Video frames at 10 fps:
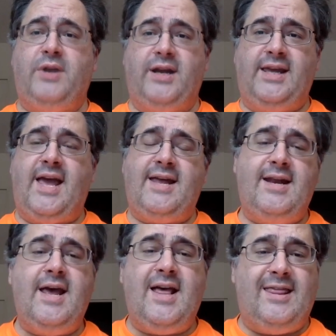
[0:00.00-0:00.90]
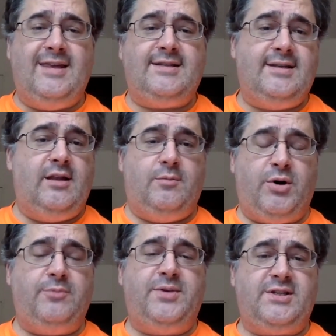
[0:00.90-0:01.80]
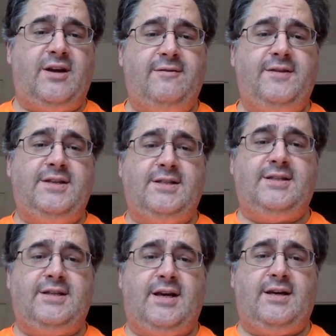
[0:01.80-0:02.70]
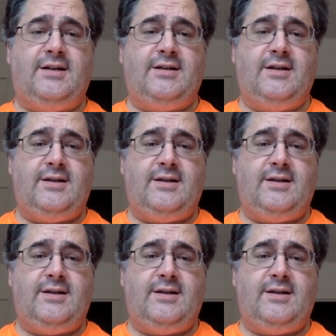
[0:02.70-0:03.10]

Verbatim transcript: But again, this the purpose of this uh,